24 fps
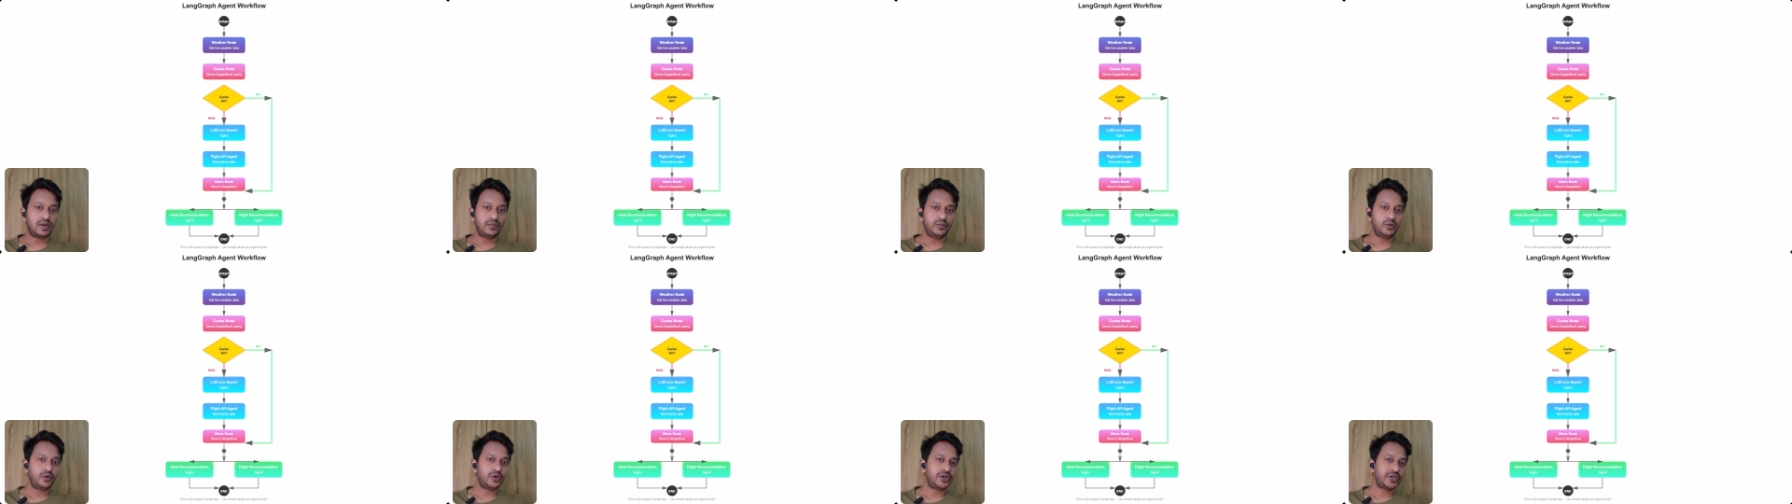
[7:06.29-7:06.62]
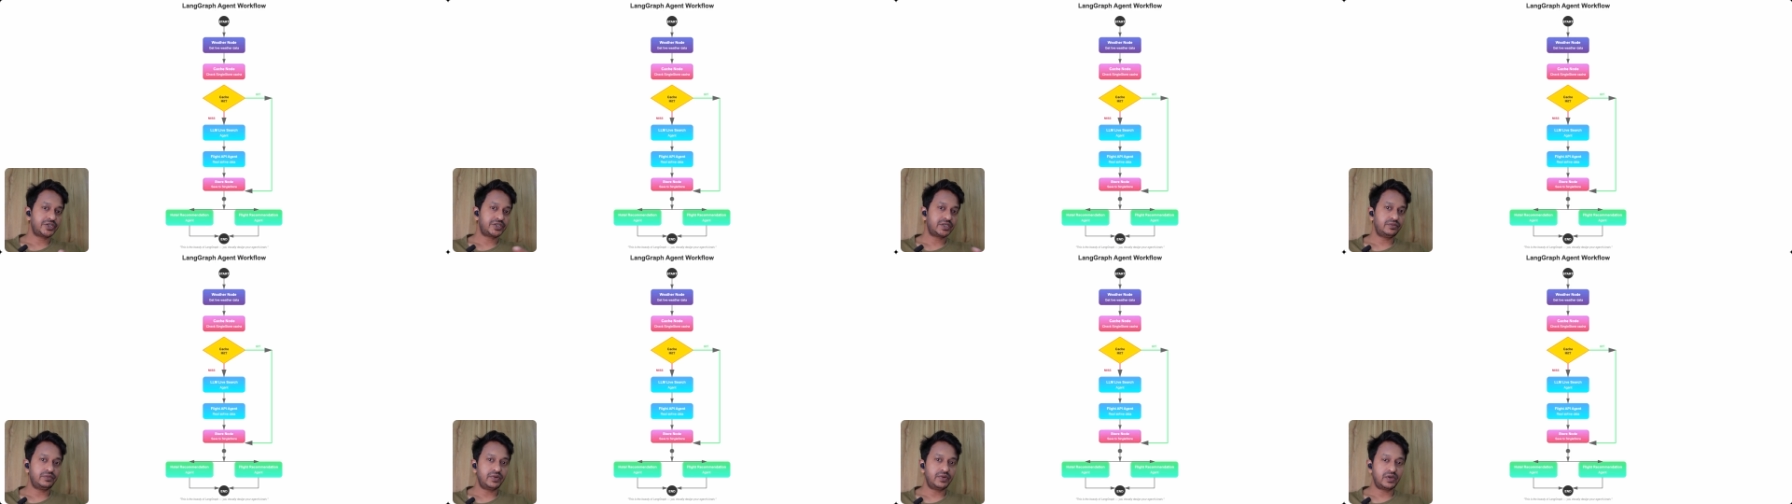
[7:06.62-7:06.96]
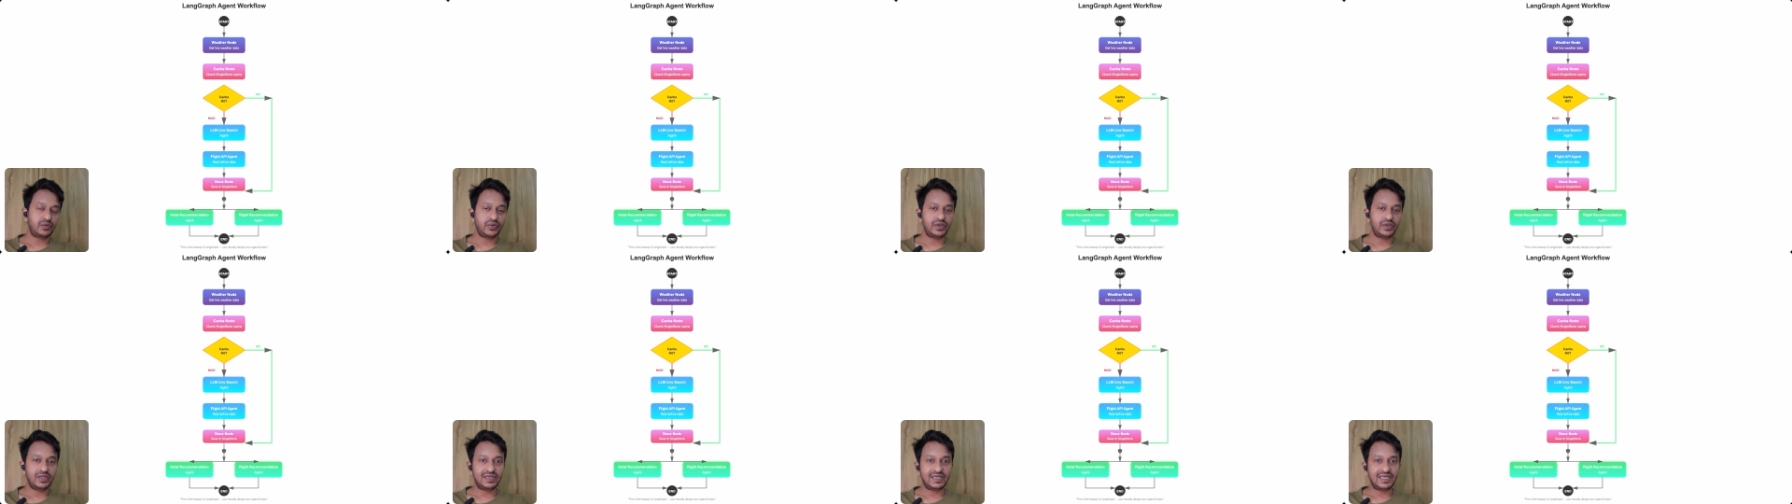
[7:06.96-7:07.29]
communication
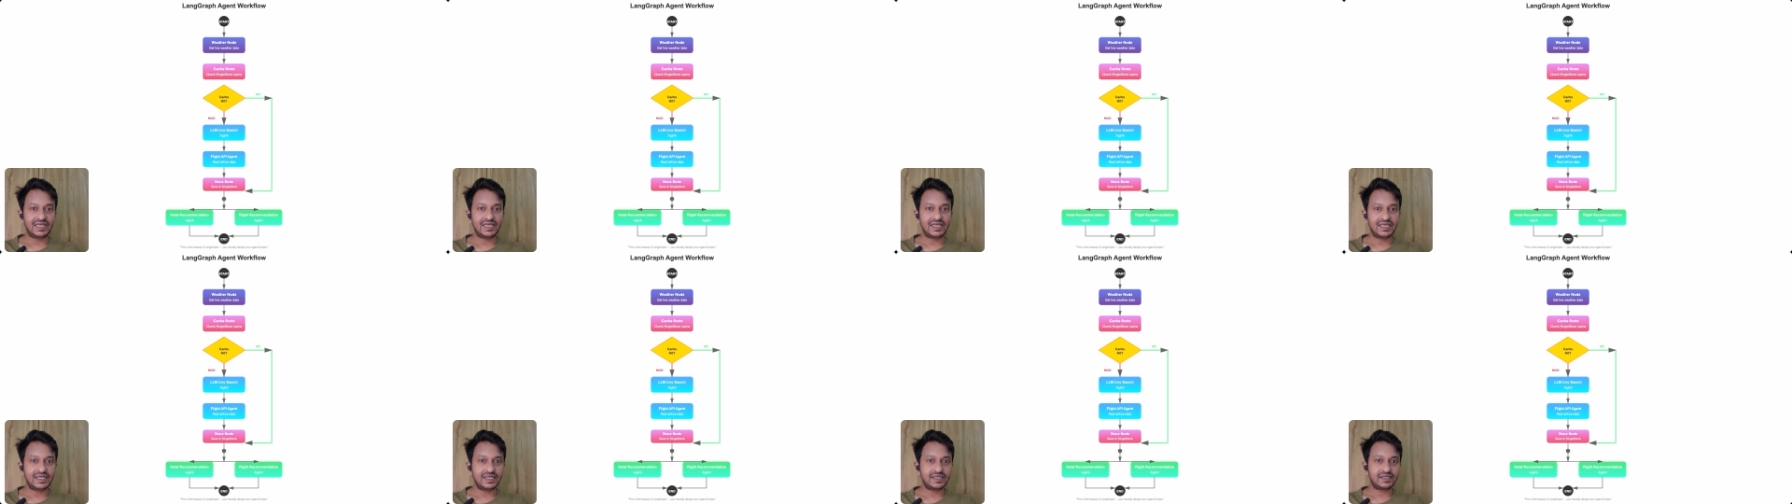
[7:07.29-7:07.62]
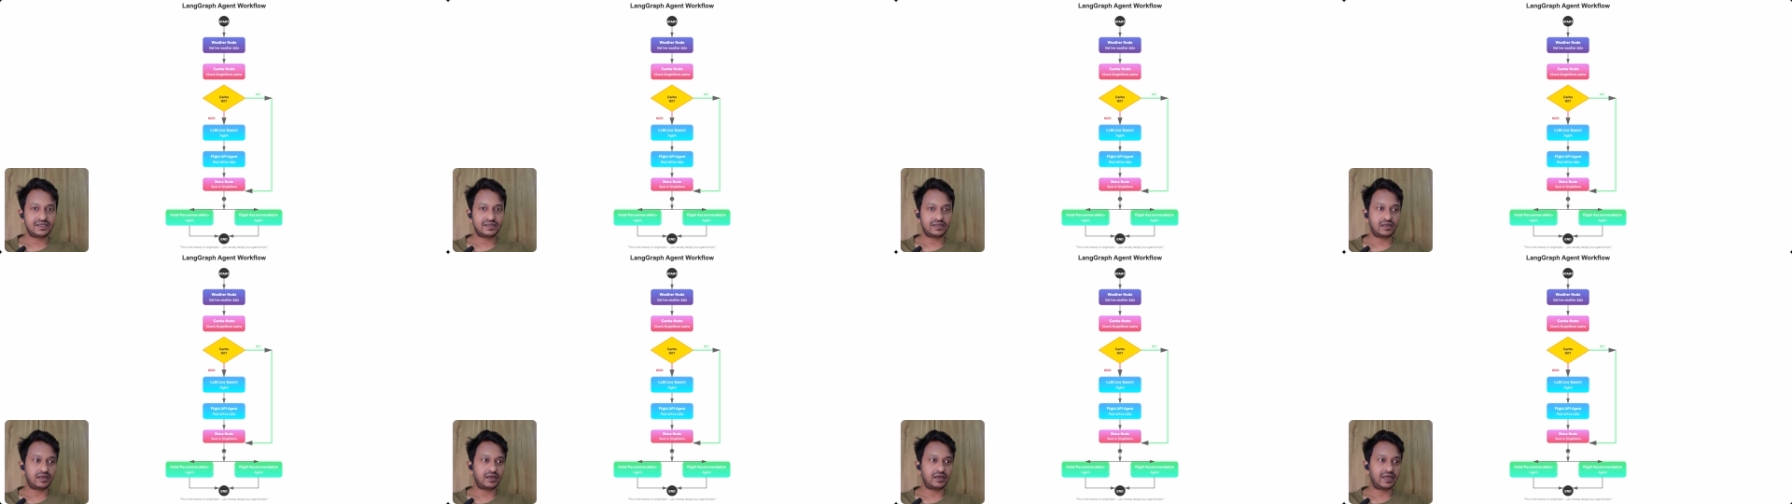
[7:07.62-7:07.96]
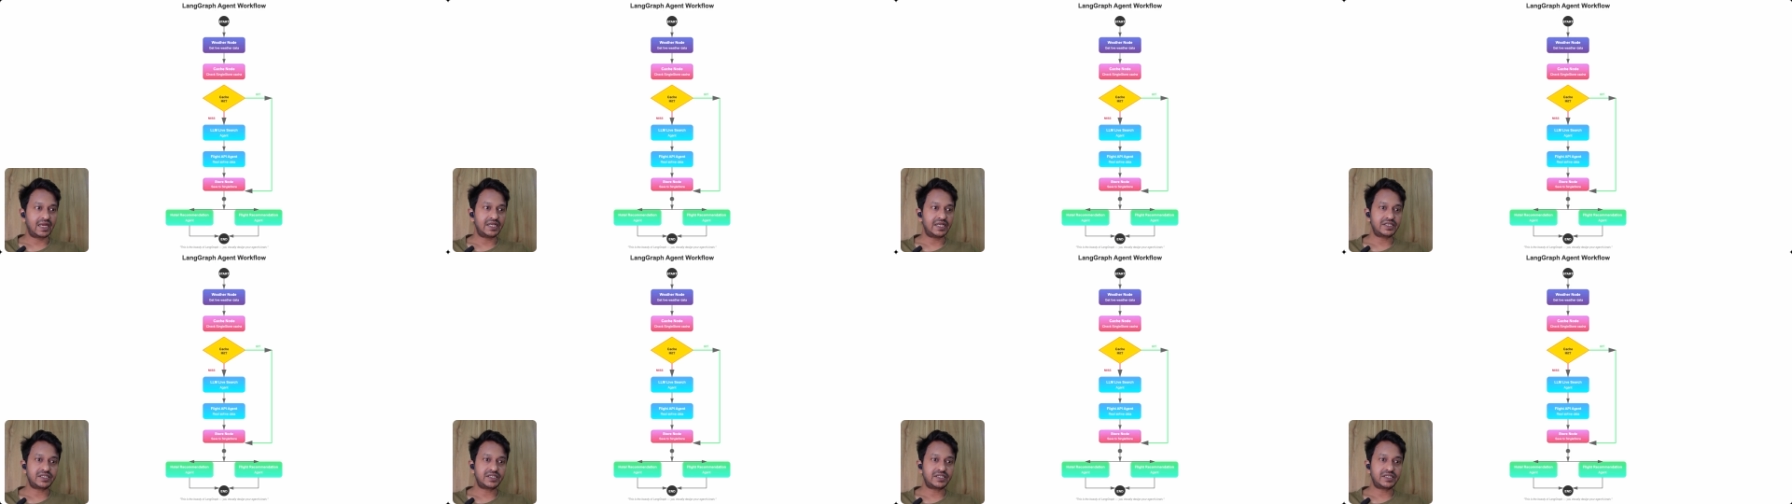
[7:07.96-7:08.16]
between these uh,